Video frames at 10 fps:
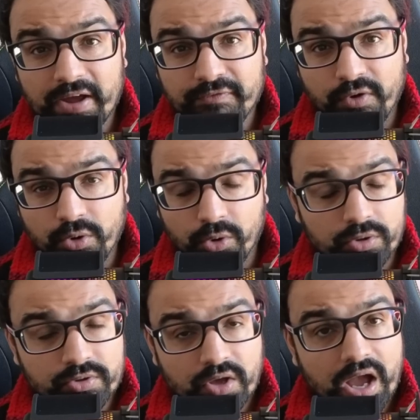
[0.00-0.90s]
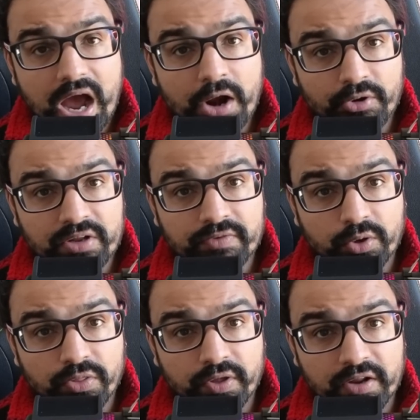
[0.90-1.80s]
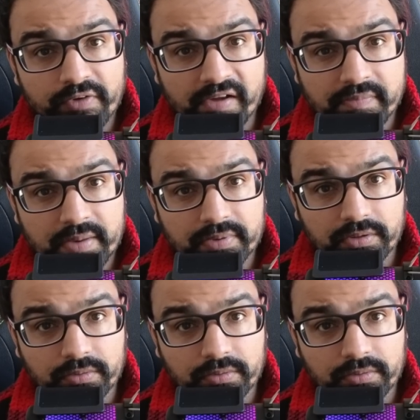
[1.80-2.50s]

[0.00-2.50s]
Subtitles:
phone calls? I don't even know 35 people.